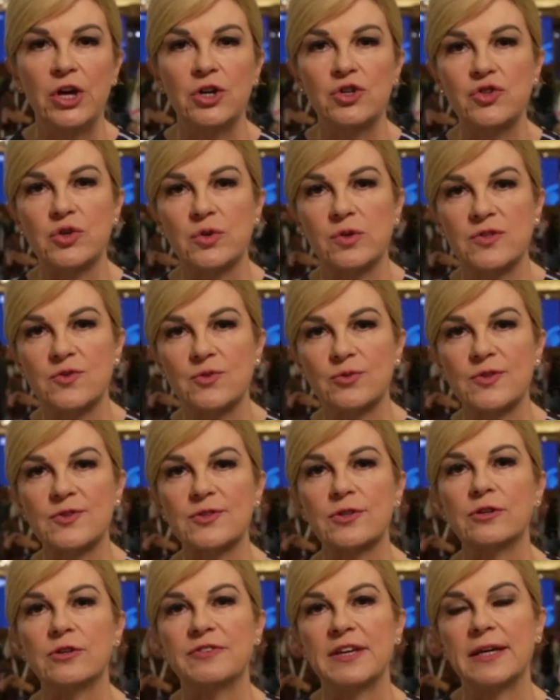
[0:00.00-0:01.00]
towards
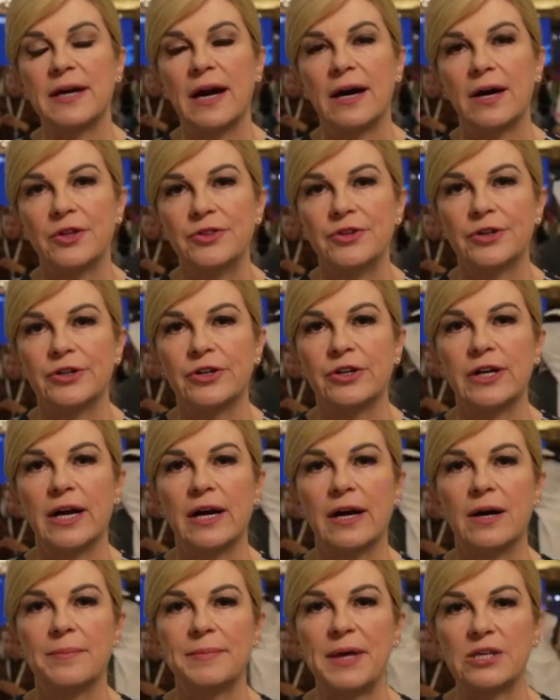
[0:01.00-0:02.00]
resolving other
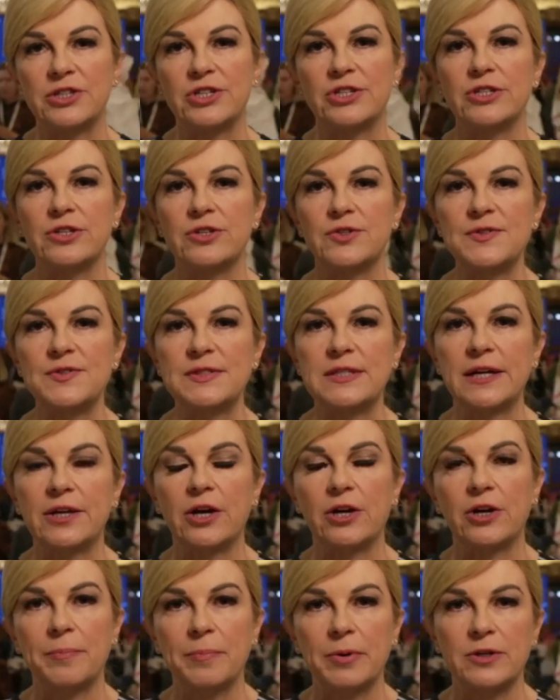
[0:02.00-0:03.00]
issues that
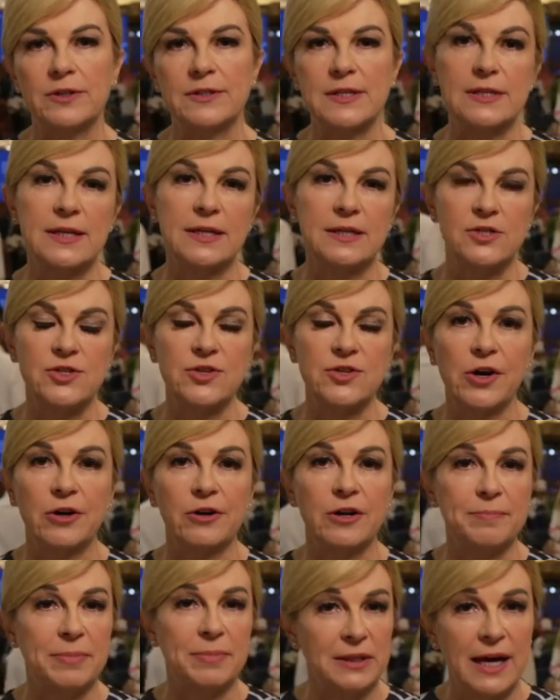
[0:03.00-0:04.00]
are pertinent to
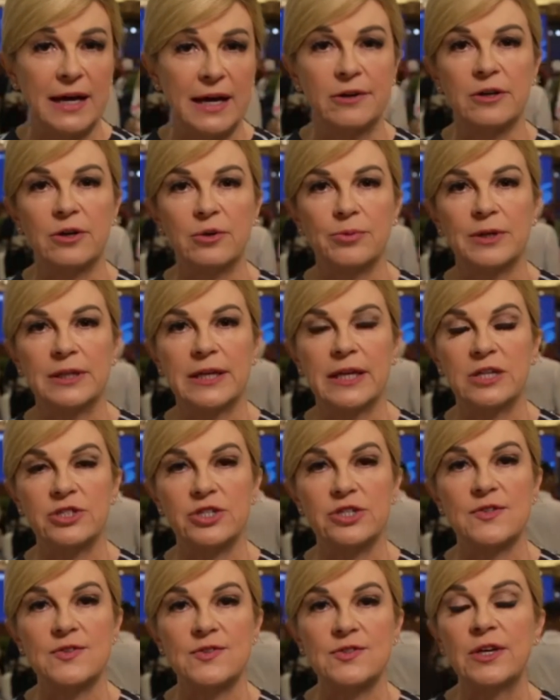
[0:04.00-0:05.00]
our bilateral
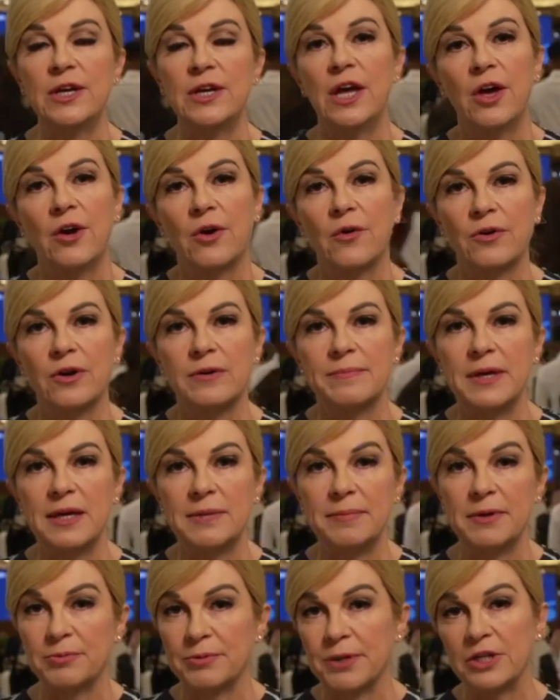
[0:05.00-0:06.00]
relations or
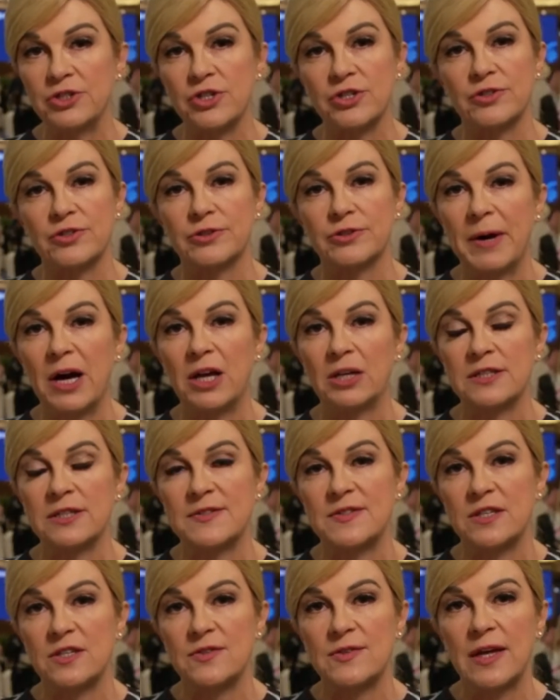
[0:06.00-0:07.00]
maybe regional
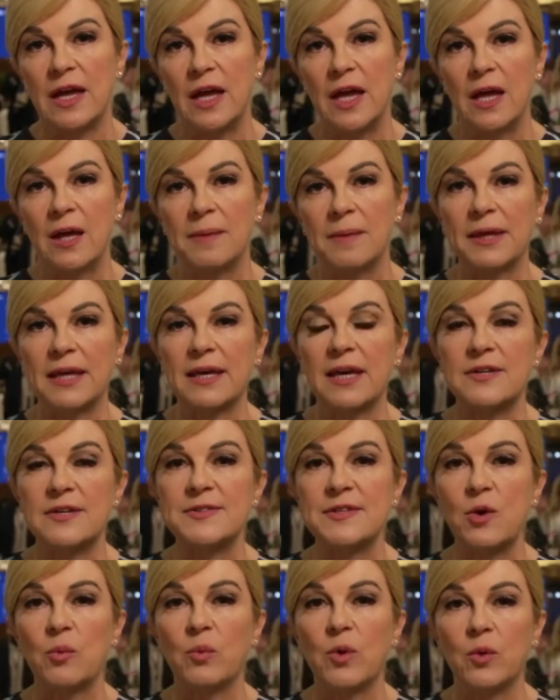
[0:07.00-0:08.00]
policies.
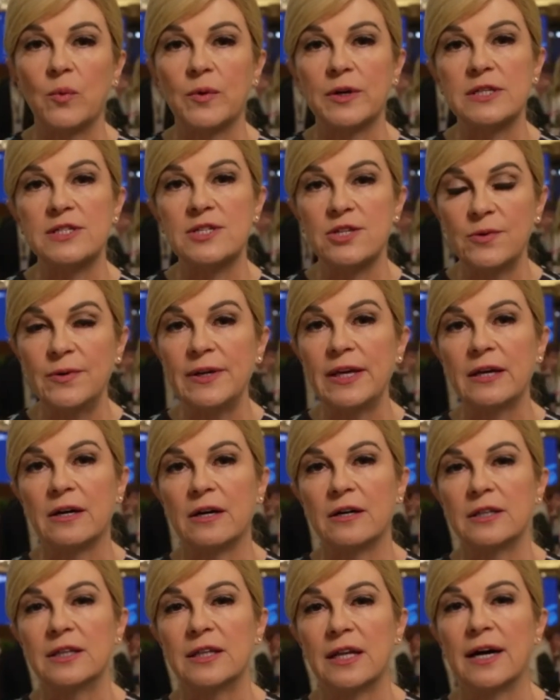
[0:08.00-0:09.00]
Because what we're doing
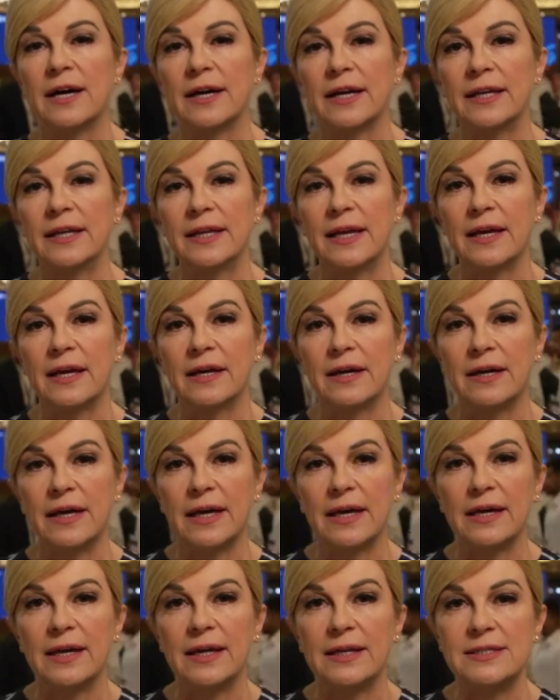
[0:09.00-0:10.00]
online
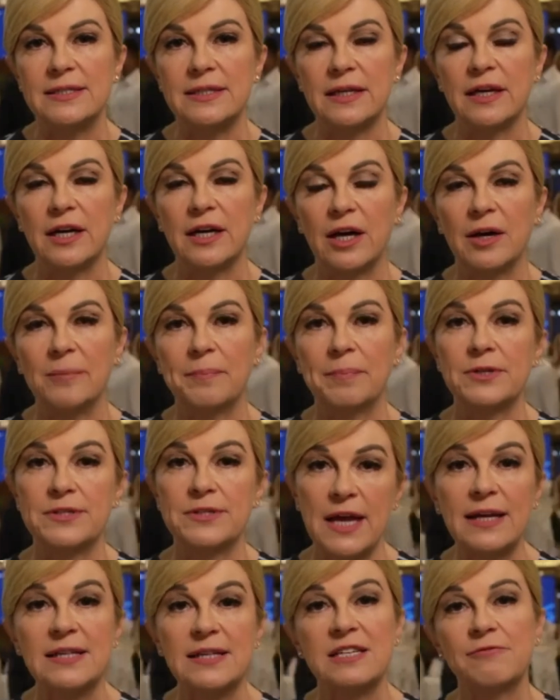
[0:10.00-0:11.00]
and
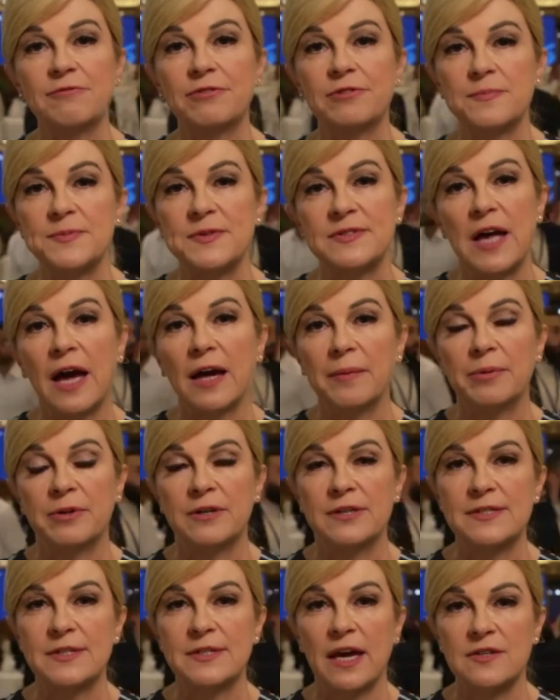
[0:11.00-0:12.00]
protecting from
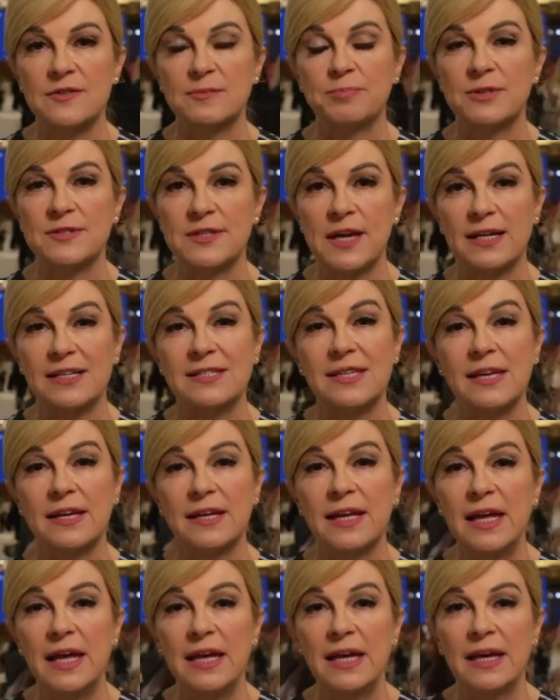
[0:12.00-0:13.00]
cyber attacks,
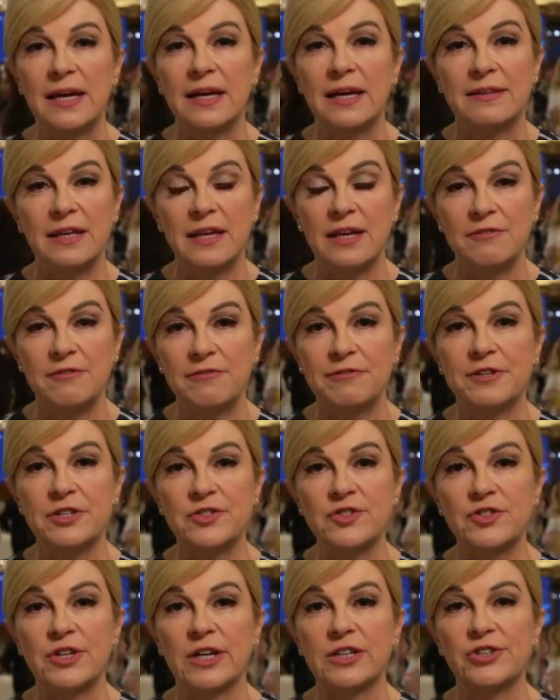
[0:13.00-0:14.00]
protecting the
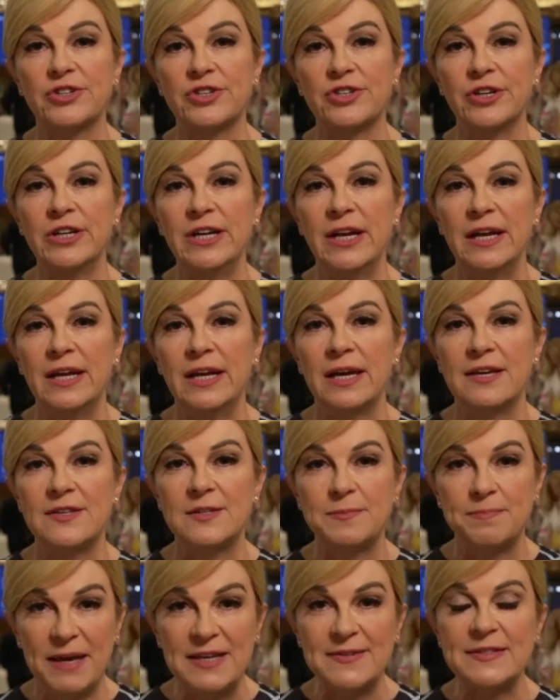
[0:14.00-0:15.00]
infrastructure,
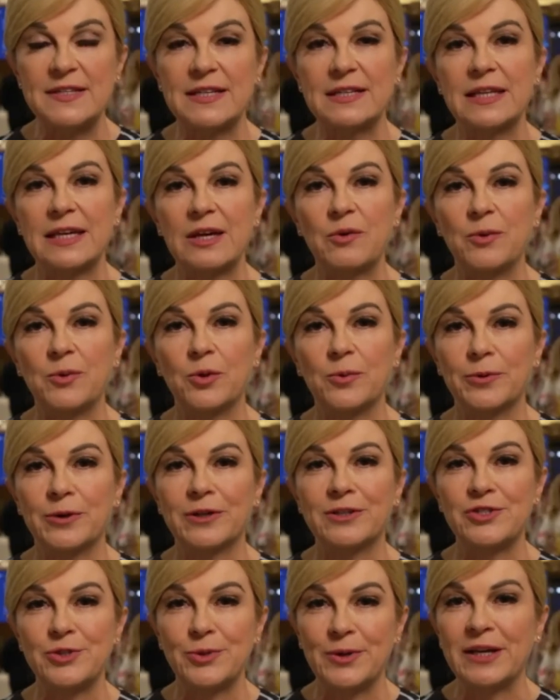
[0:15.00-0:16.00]
is basically what
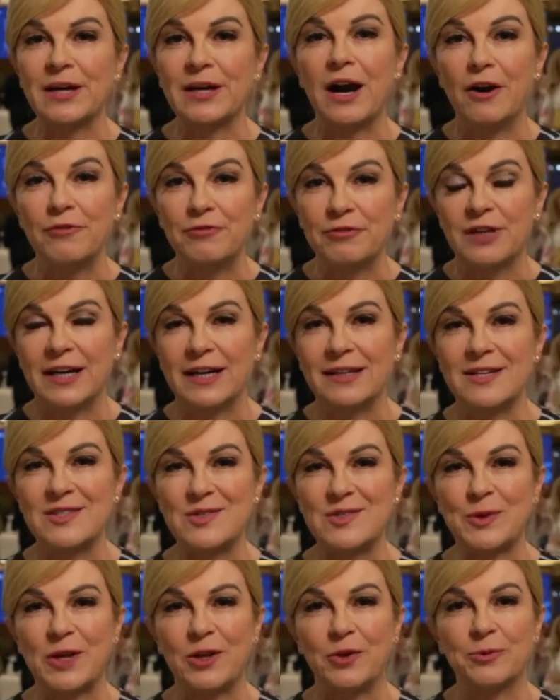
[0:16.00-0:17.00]
we're doing offline
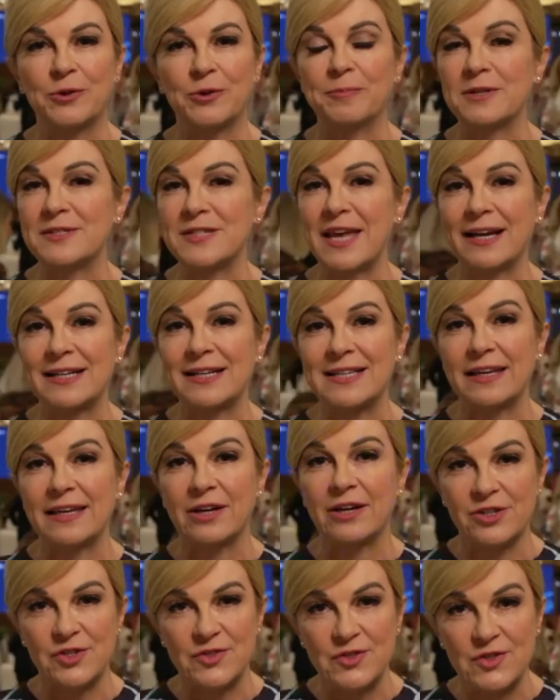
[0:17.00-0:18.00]
as well. We're protecting
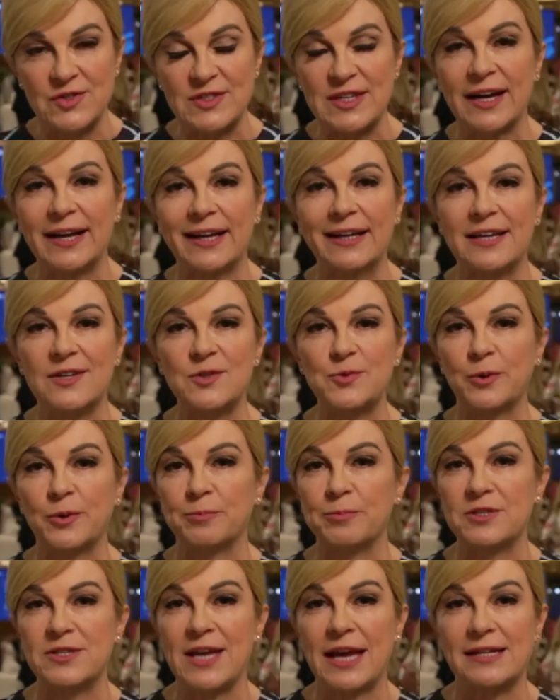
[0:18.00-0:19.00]
our societies, we're
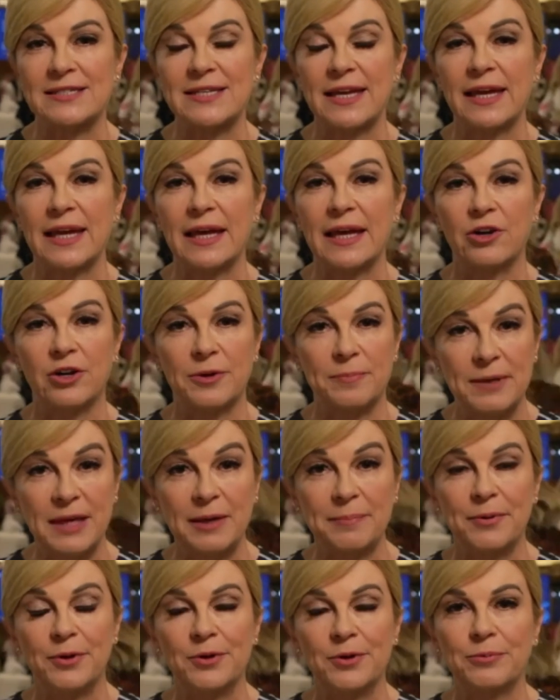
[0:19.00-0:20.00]
protecting our
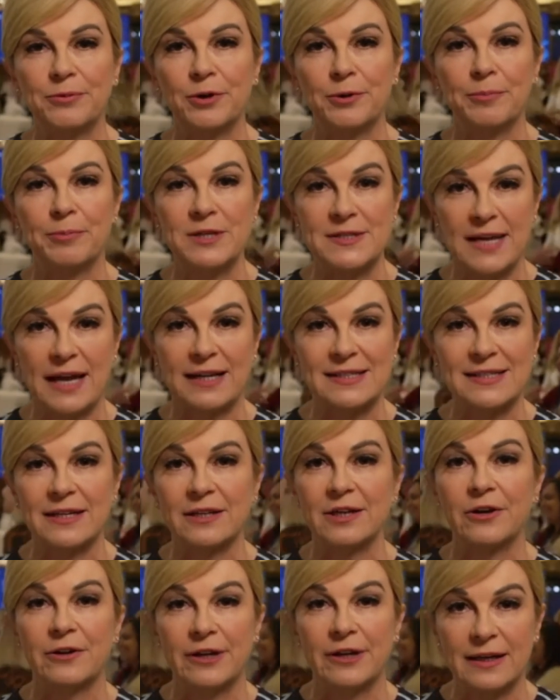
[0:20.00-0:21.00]
people, we're
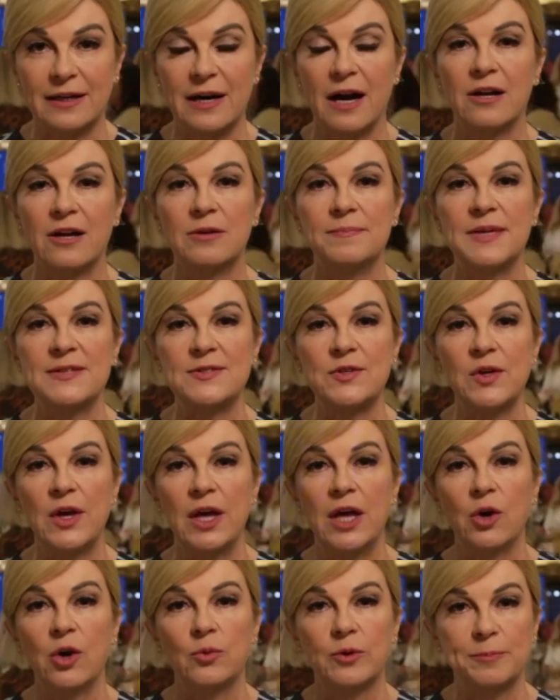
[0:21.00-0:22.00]
protecting our economies,
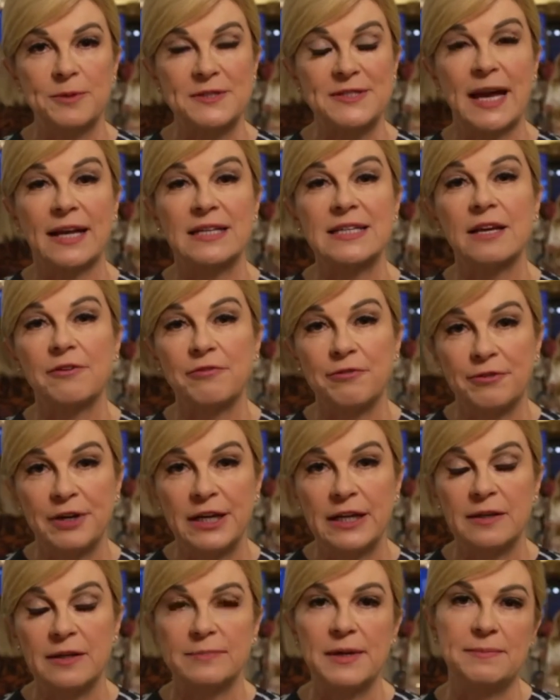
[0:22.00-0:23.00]
we're protecting
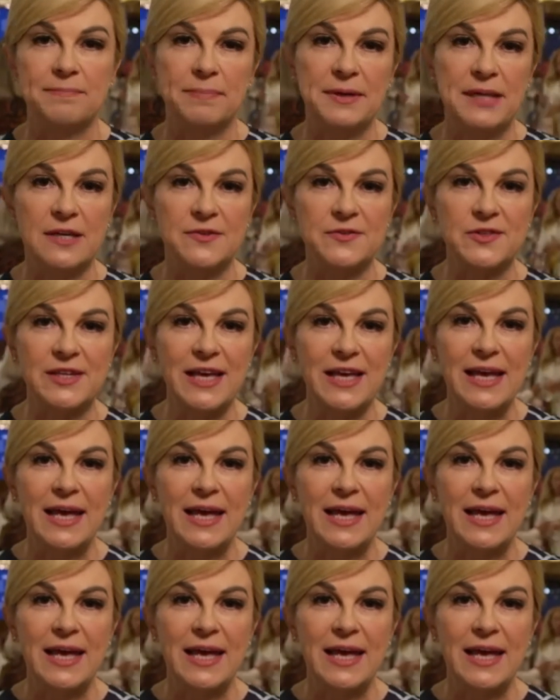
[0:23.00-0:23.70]
freedom and peace.